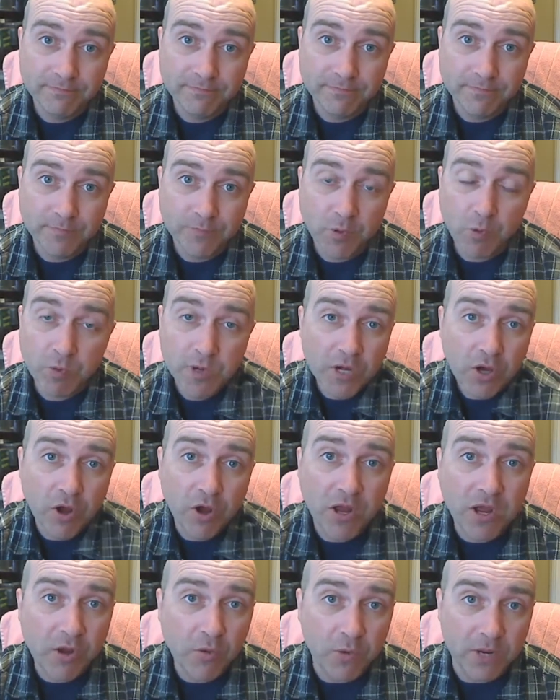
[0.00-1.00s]
Well, we're not,
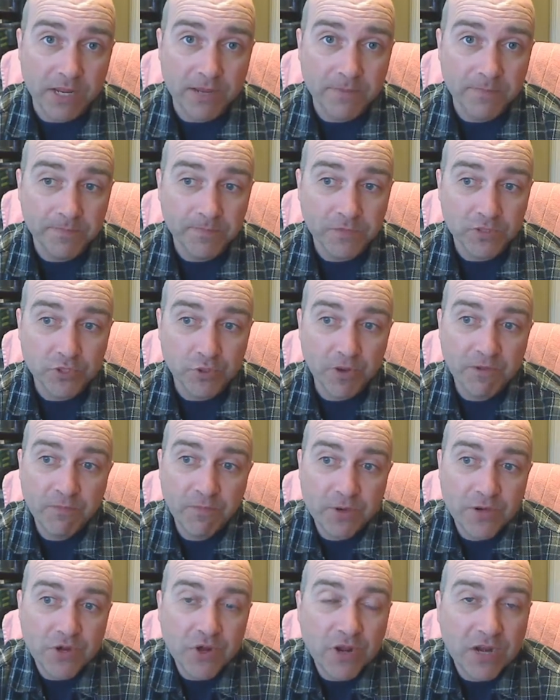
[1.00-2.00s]
are we? So if
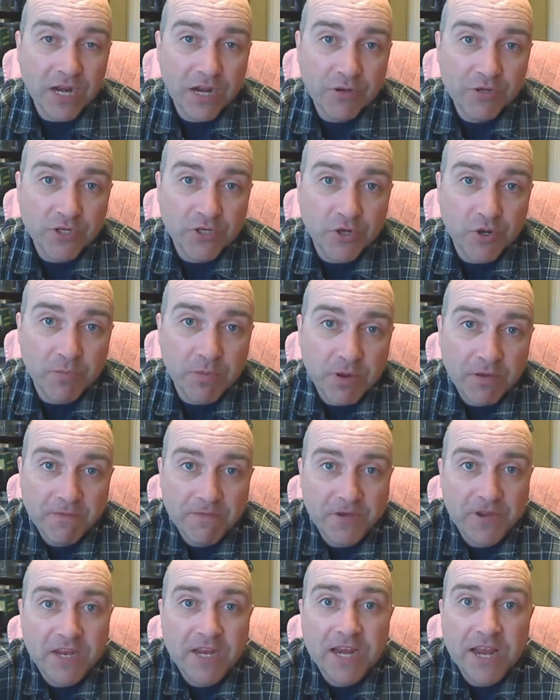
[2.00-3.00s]
we're not allowed to know about
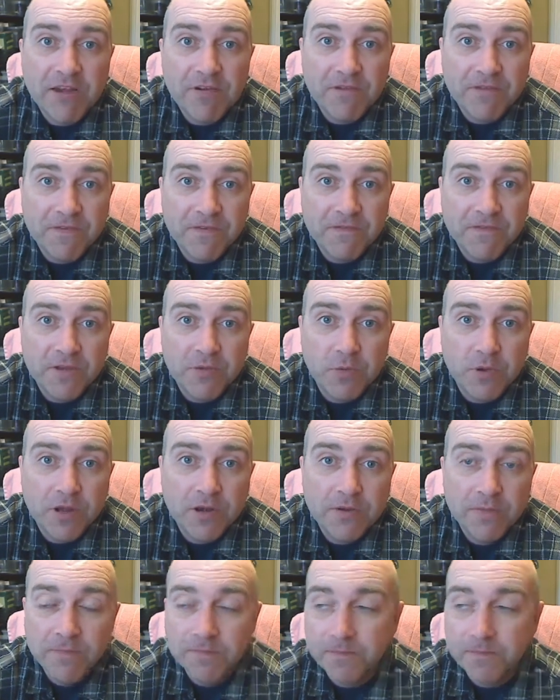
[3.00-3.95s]
fucking Area 51,